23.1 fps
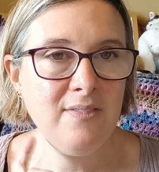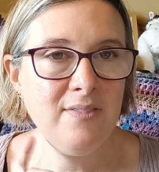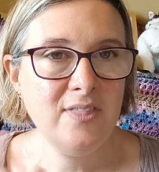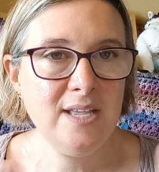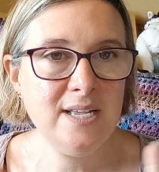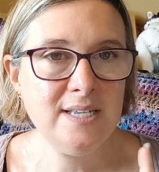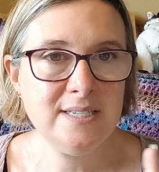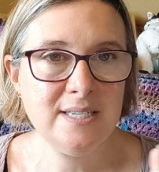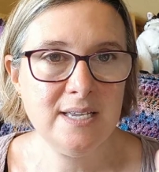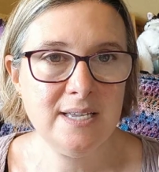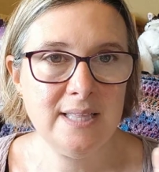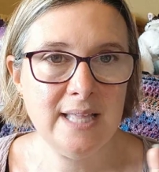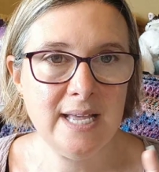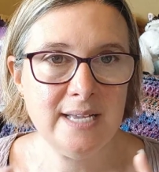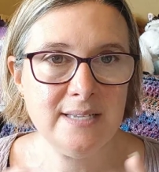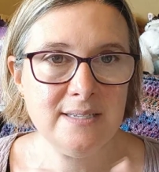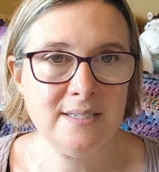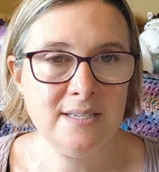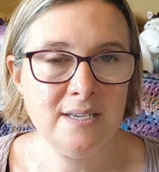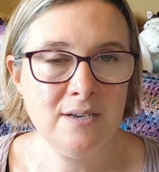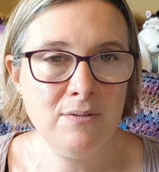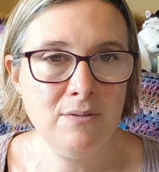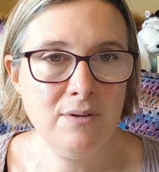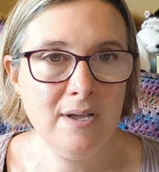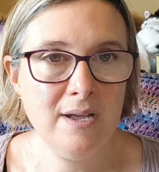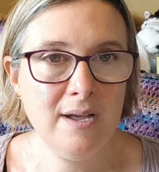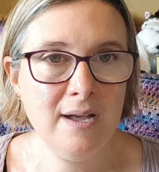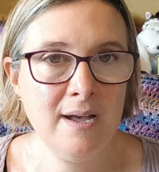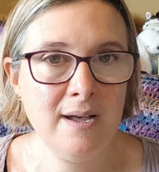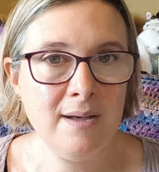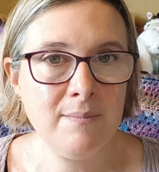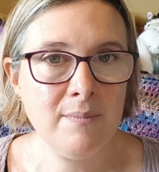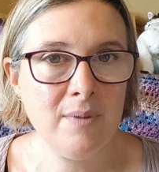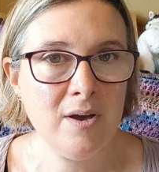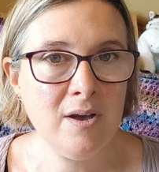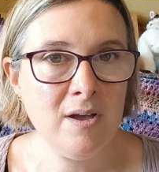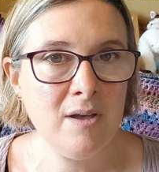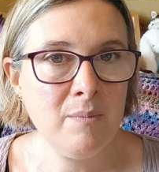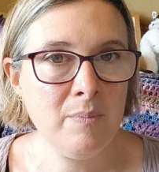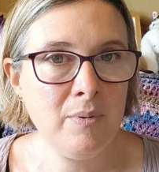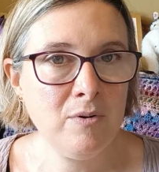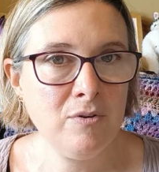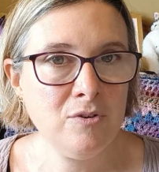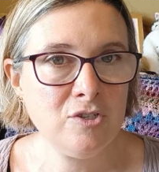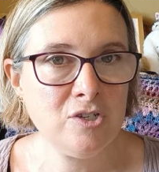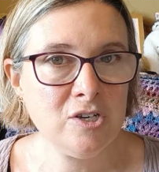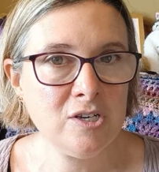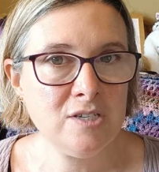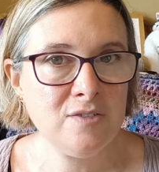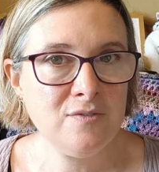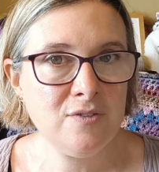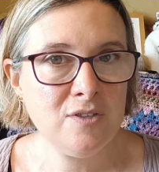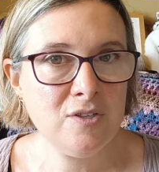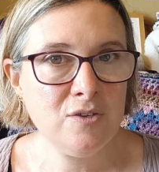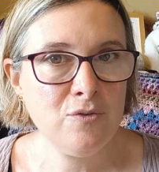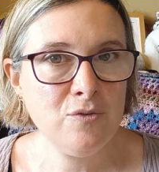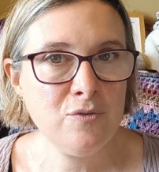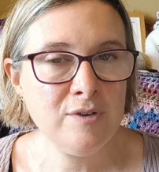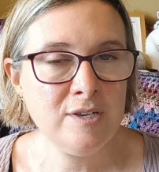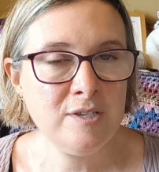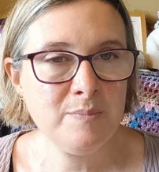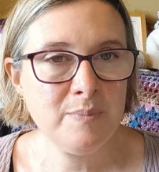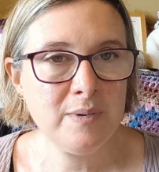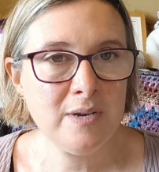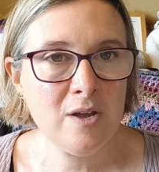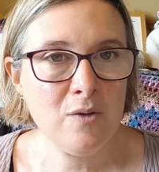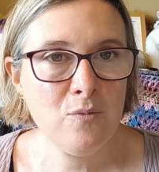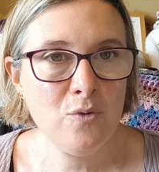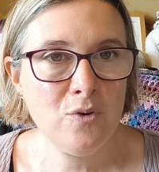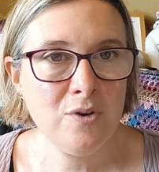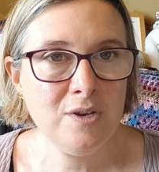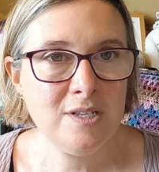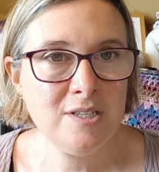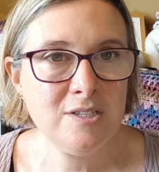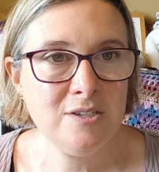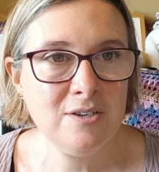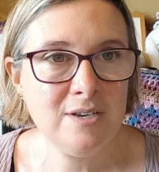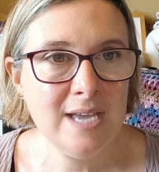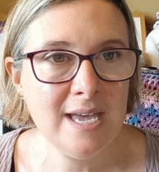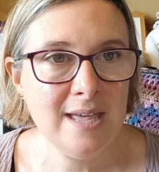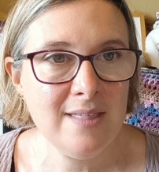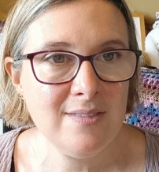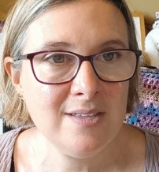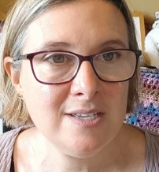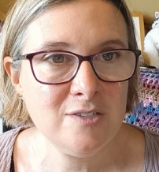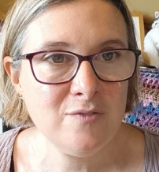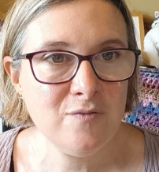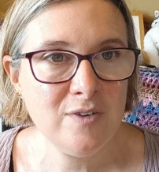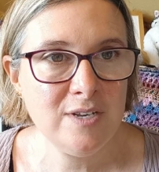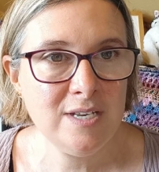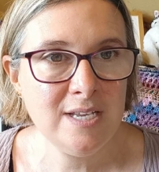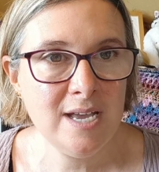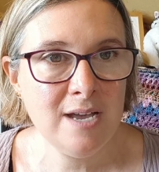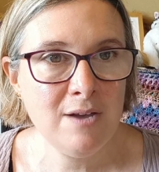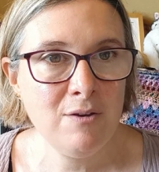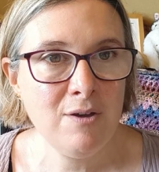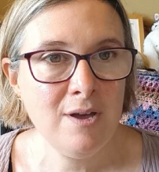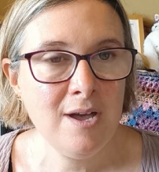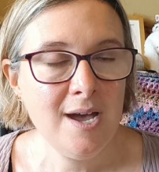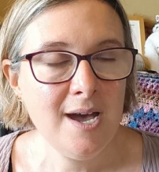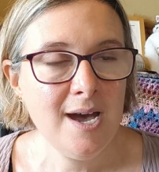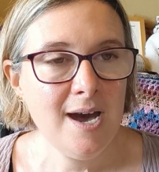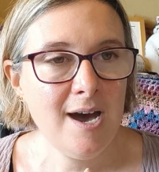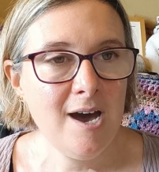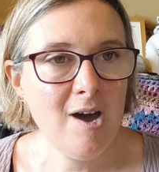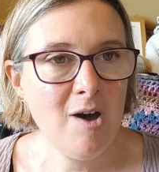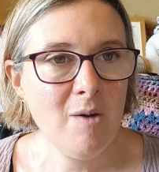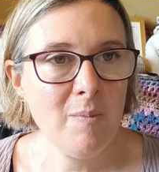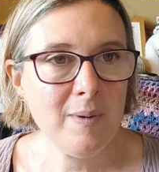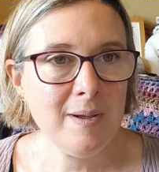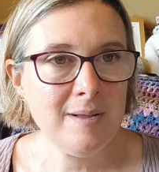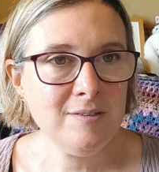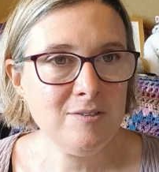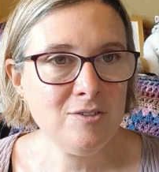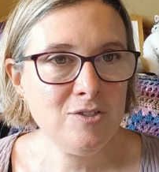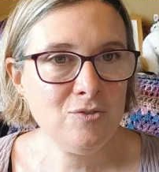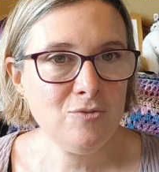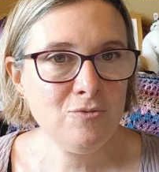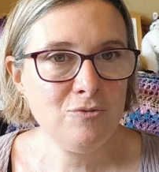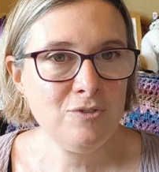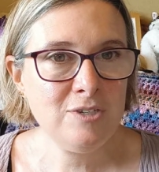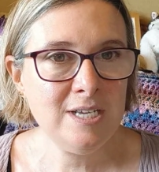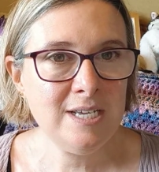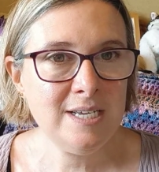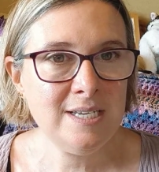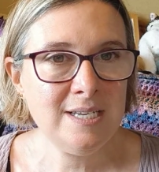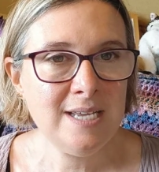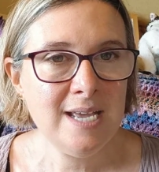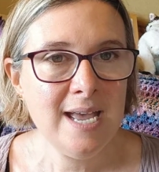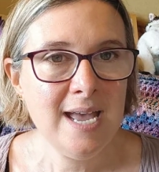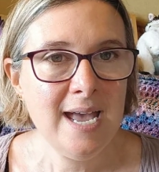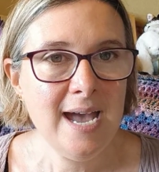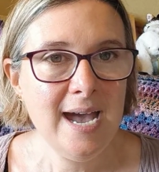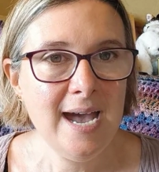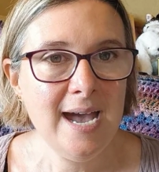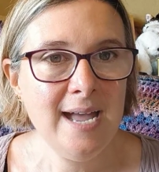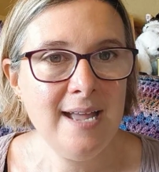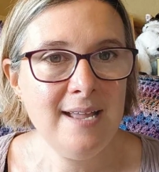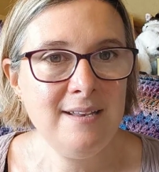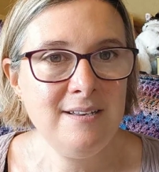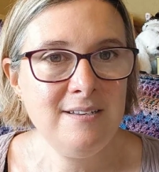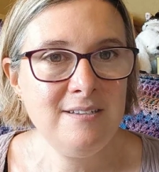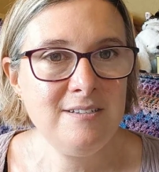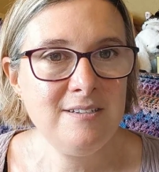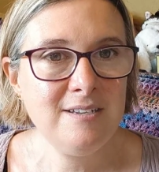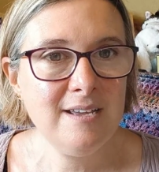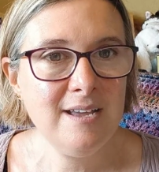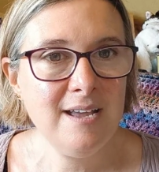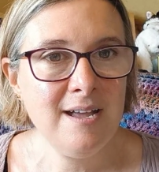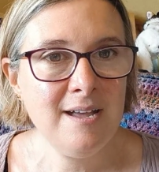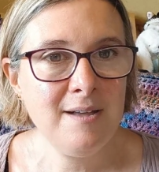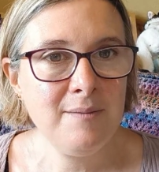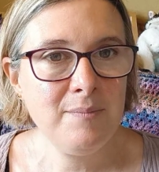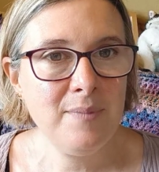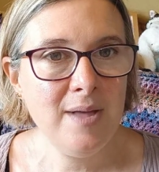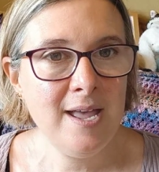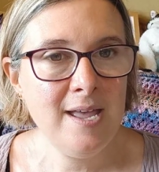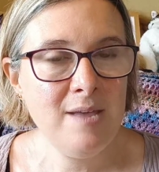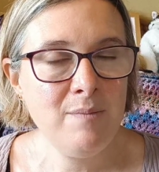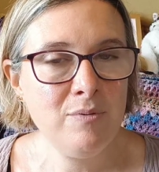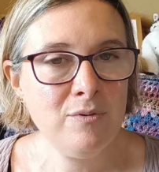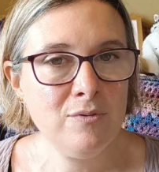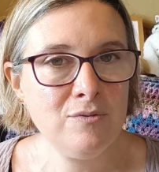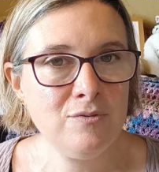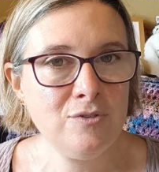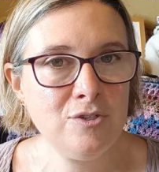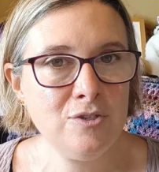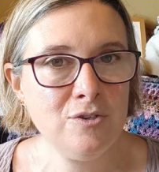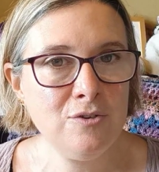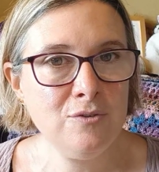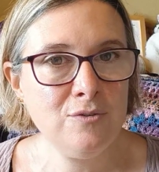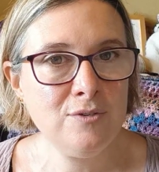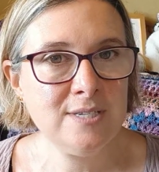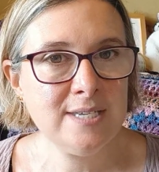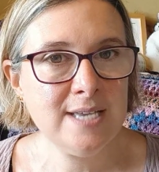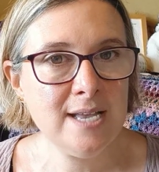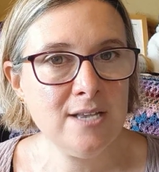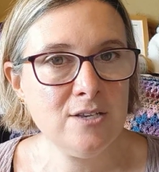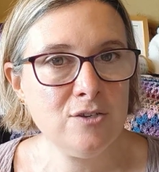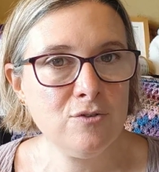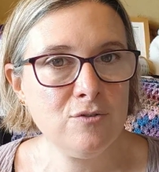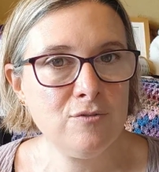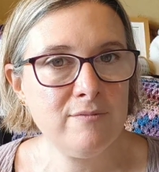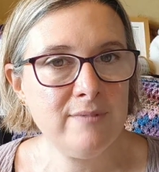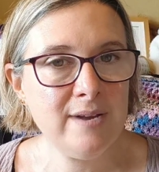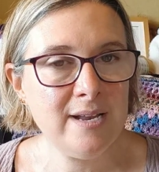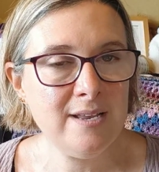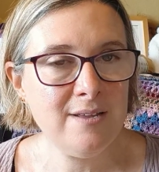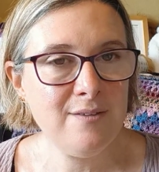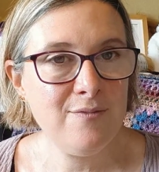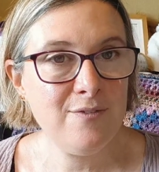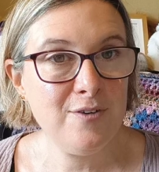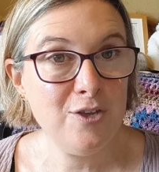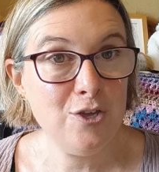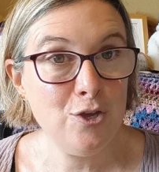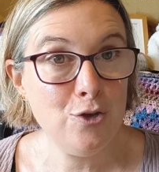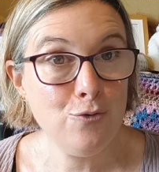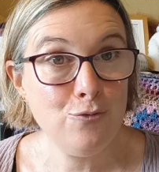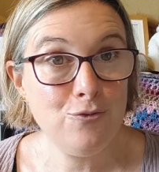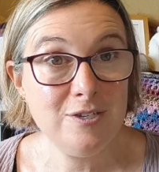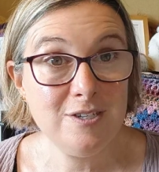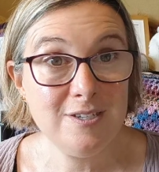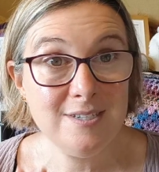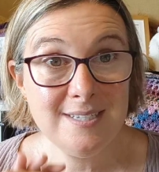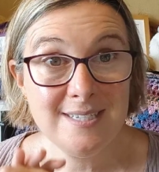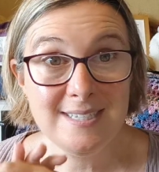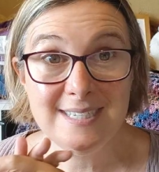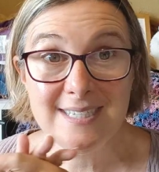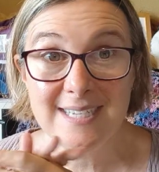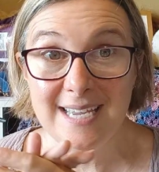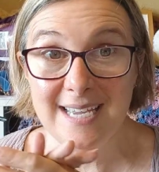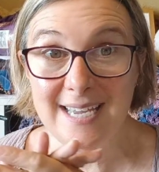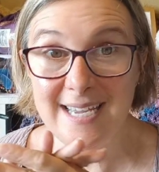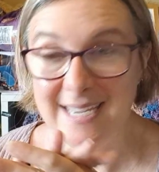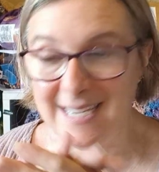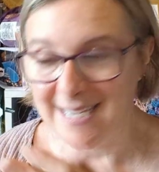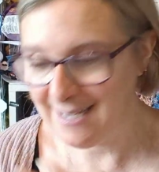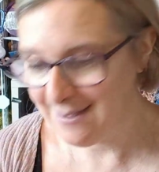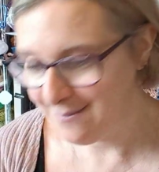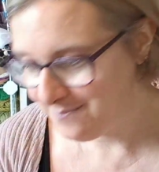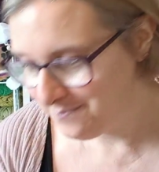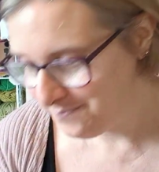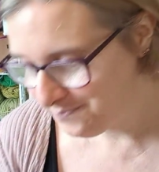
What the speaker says: things like that, so I apologise for the noise, but I wanted to get this video up and sorted and able to schedule ready for you to see.